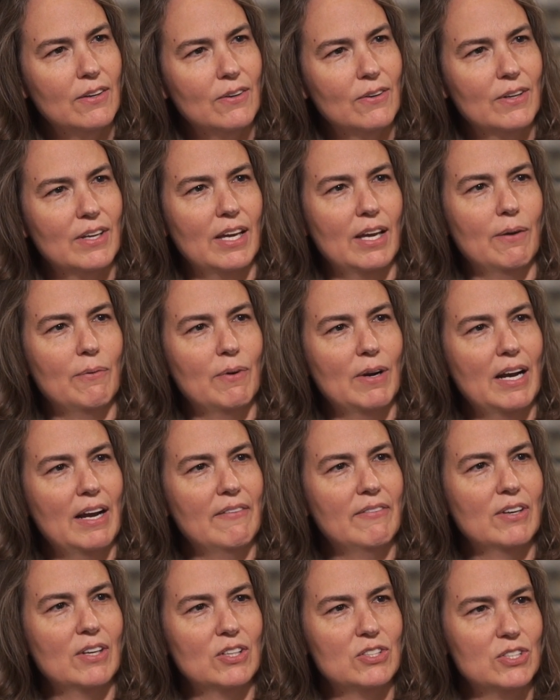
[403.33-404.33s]
okay, we're
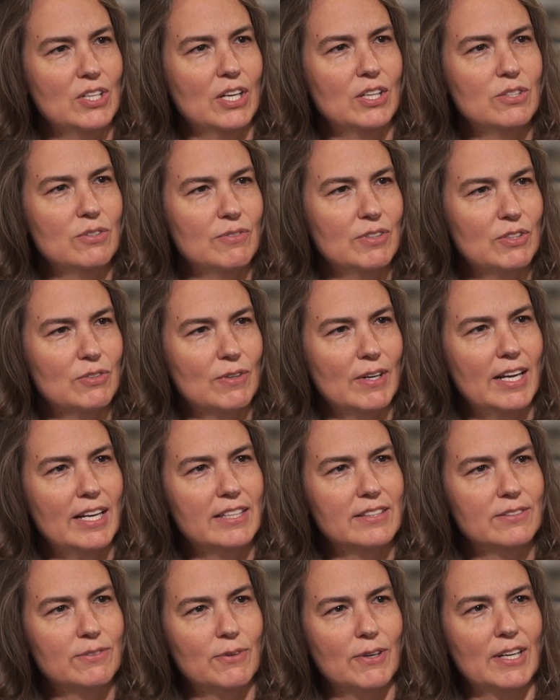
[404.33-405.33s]
having a change of
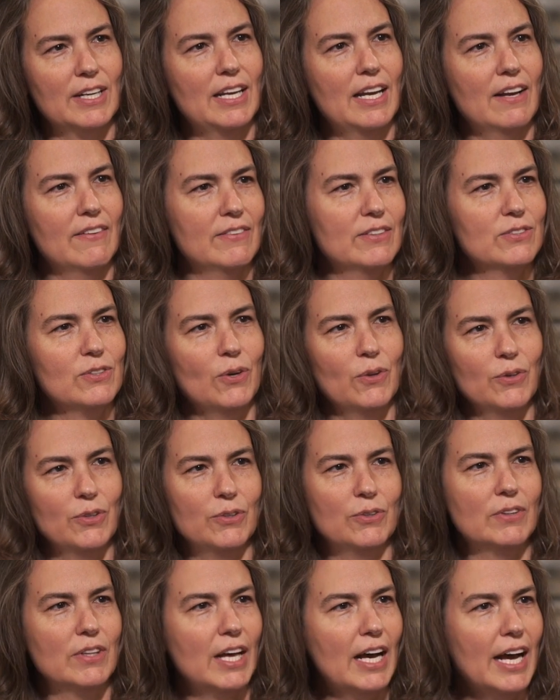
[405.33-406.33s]
address. We're going to have this whole
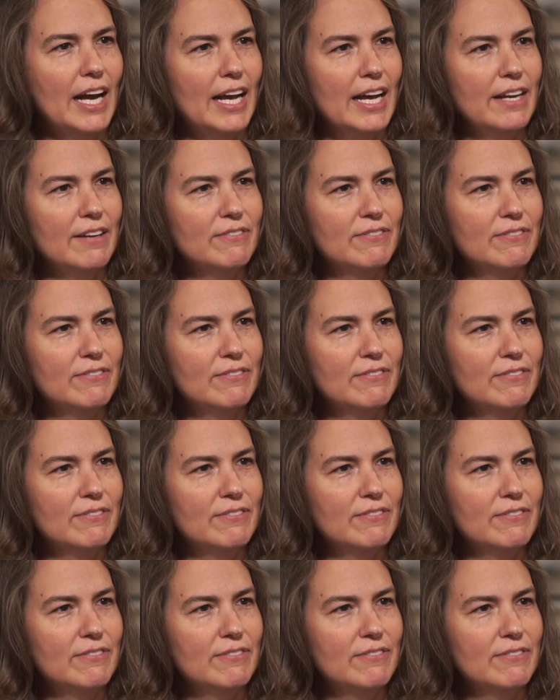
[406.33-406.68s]
new life.